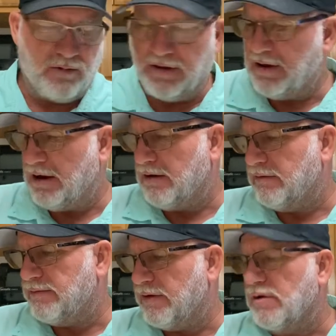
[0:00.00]
with it in
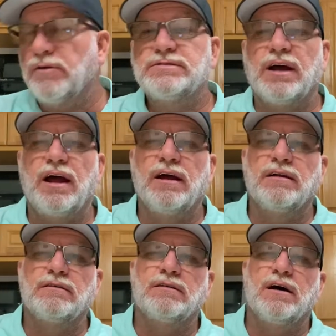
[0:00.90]
flukes
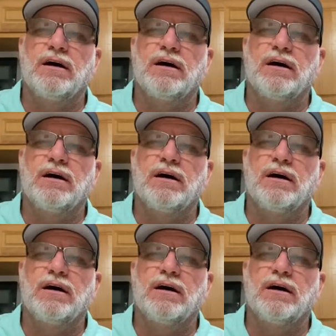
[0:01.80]
and